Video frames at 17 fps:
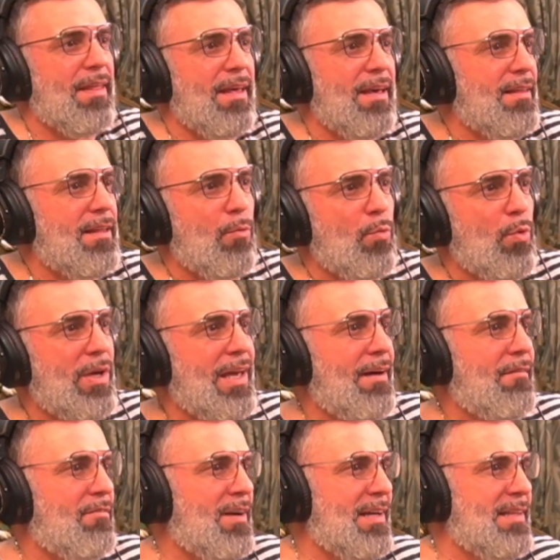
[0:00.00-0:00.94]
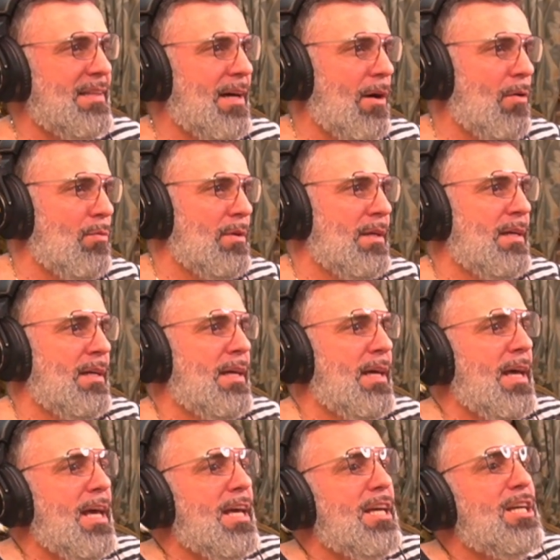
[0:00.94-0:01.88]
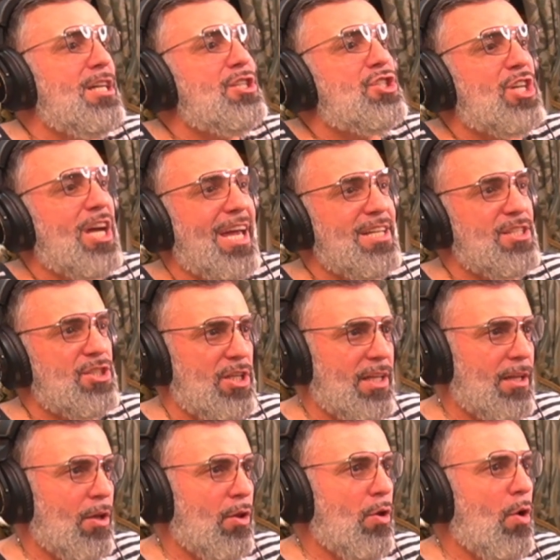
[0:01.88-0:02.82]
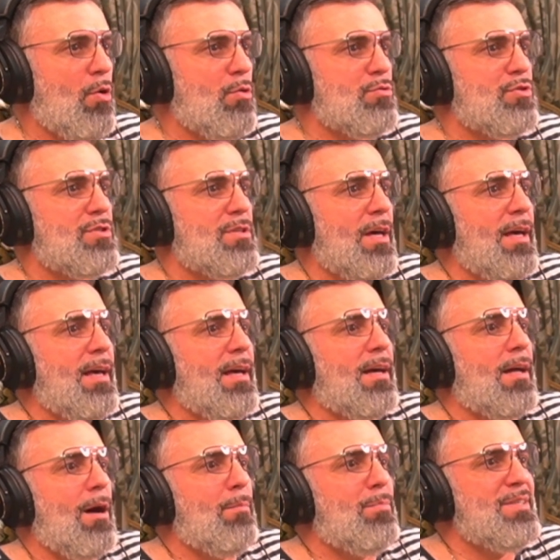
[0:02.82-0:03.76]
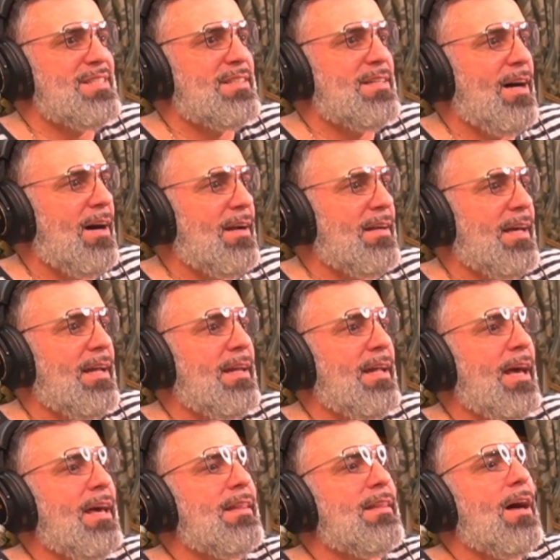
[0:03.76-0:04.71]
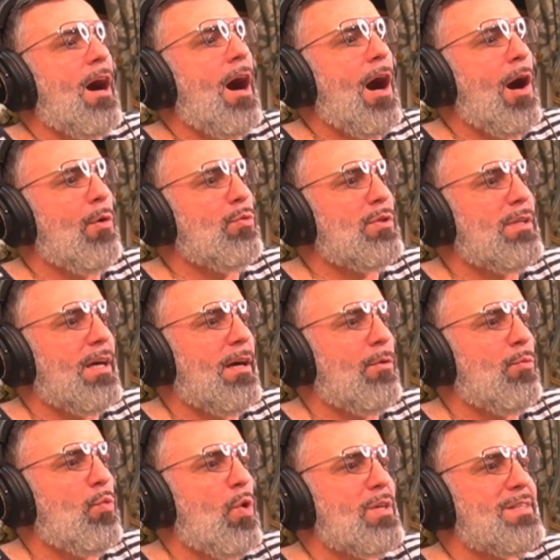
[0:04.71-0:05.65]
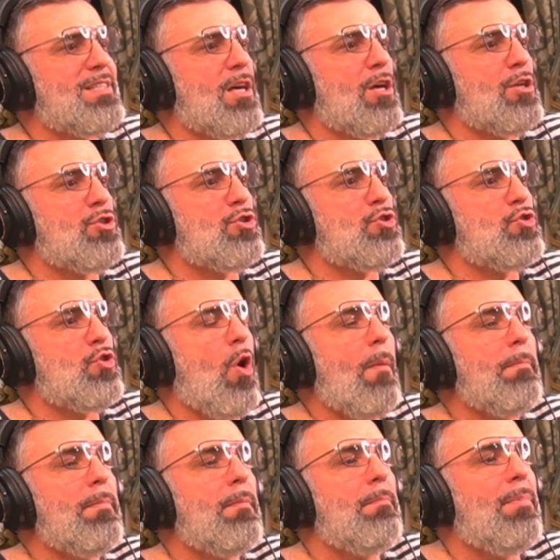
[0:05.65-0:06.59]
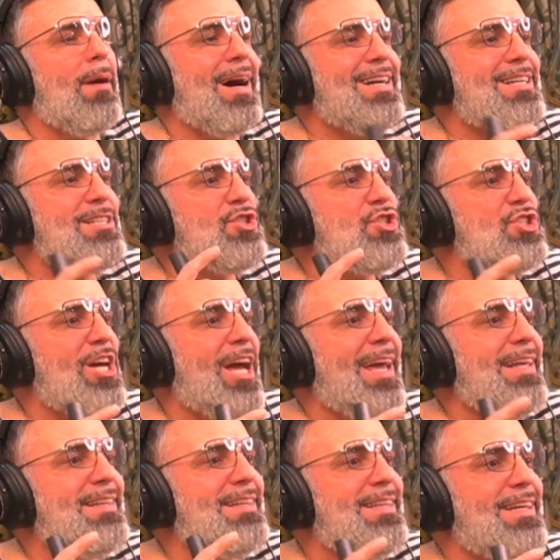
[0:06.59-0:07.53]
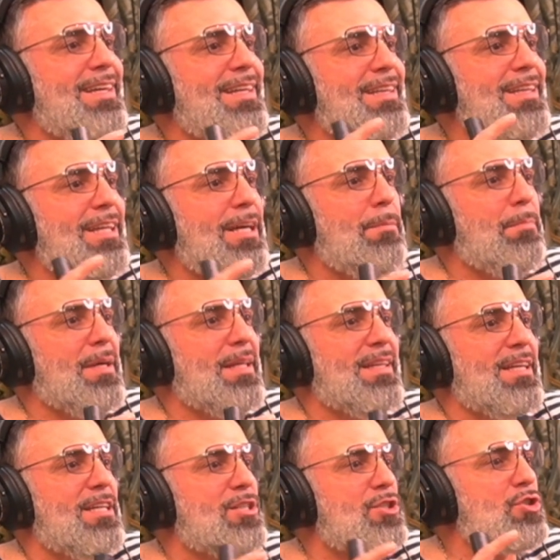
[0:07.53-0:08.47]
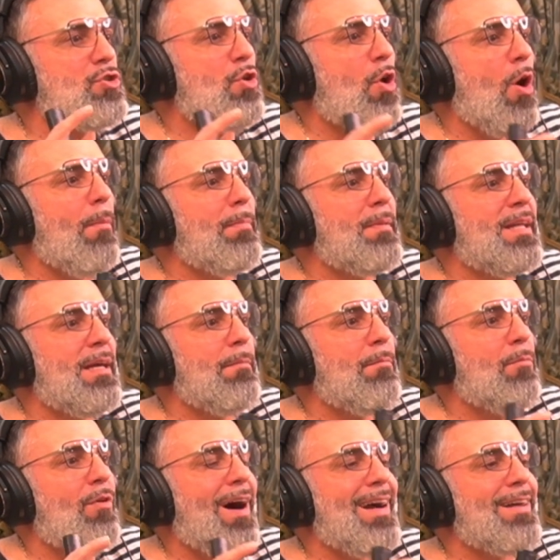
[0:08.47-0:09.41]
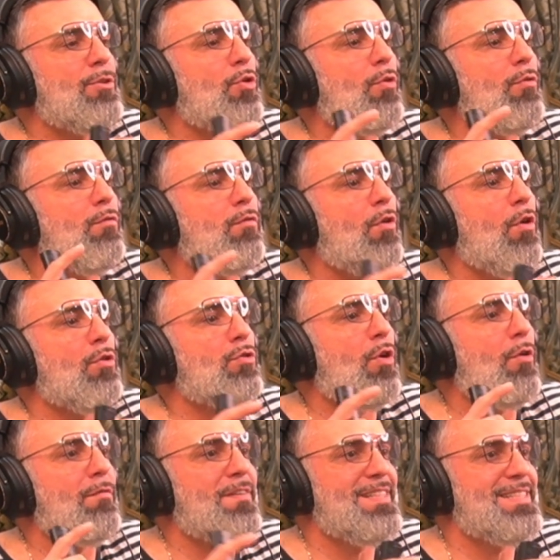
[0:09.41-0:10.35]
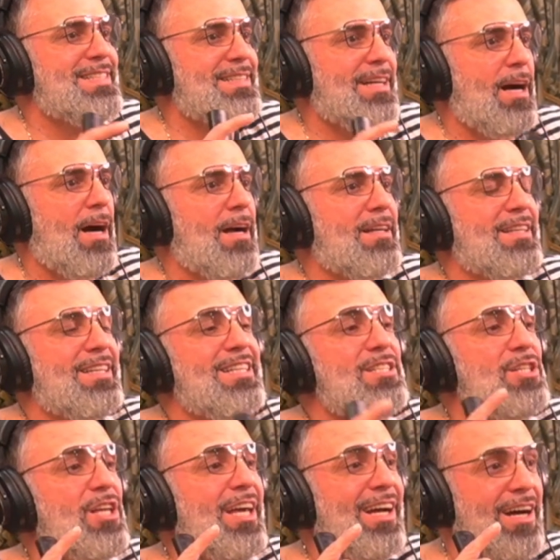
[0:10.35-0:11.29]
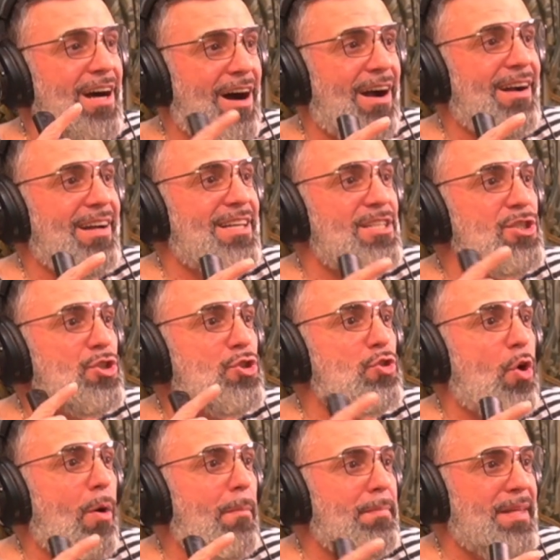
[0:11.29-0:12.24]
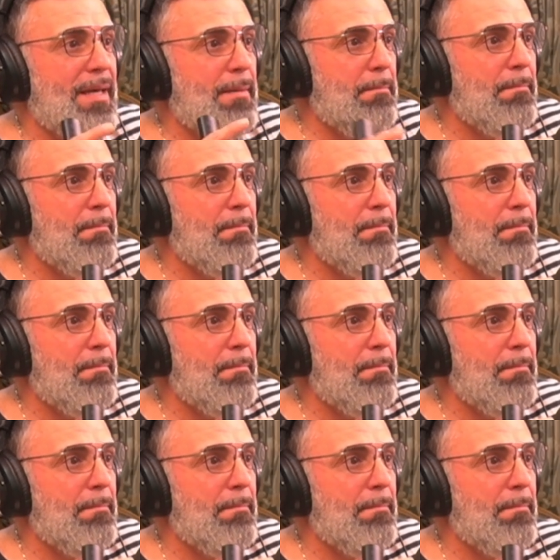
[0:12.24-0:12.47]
that we have right now. He changed his clothes, grabbed his gun and head out, and was stopped by J.D. Tippit. He stopped him right on front of his car. He stopped him